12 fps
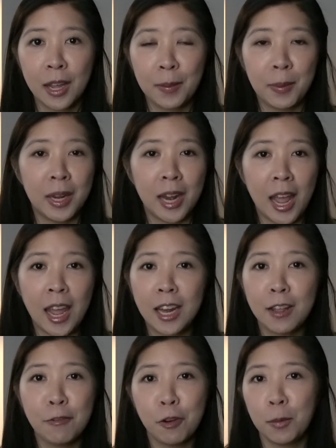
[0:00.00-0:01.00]
I mean,
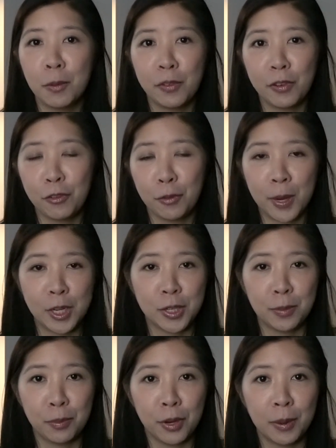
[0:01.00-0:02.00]
any form of
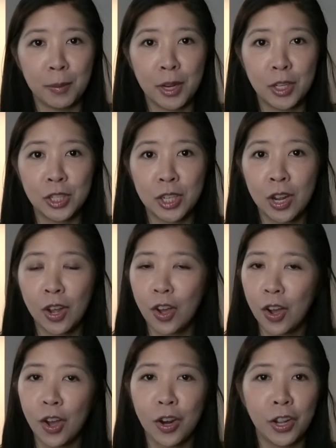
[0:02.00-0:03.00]
information pretty much.
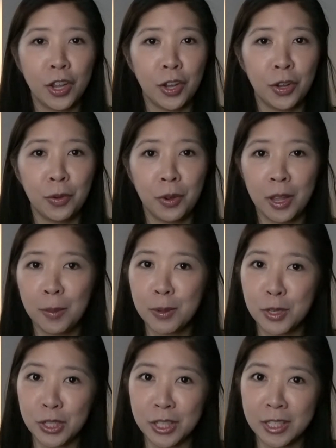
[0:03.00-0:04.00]
Audio,
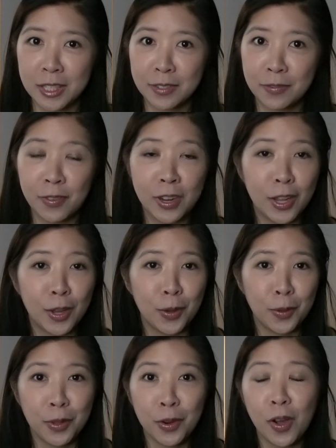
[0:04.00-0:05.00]
images,
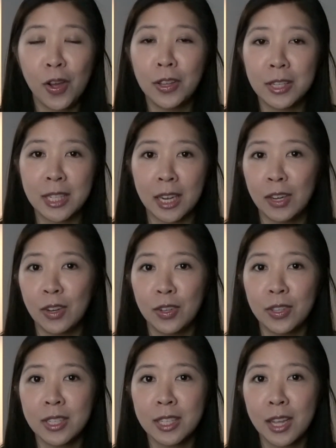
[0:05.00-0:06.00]
video, they're all
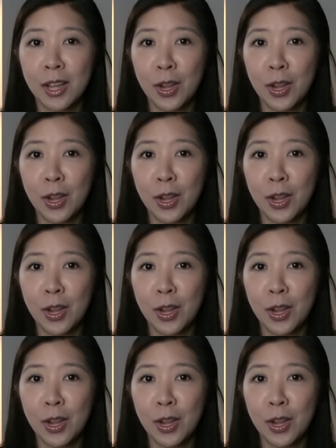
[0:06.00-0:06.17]
signals.